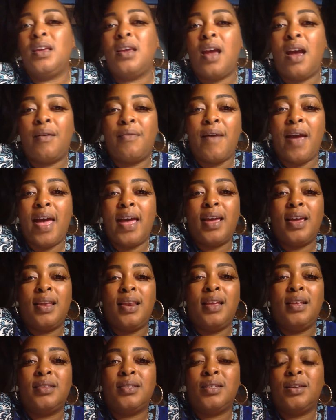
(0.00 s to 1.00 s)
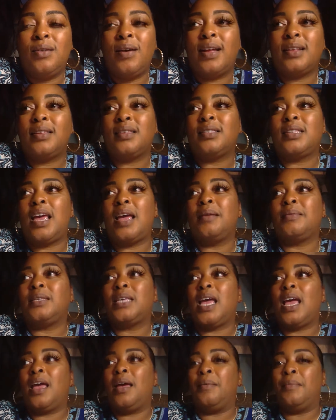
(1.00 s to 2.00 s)
y'all raggedy too at the same
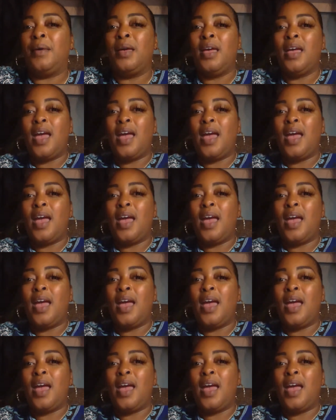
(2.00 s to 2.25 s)
time.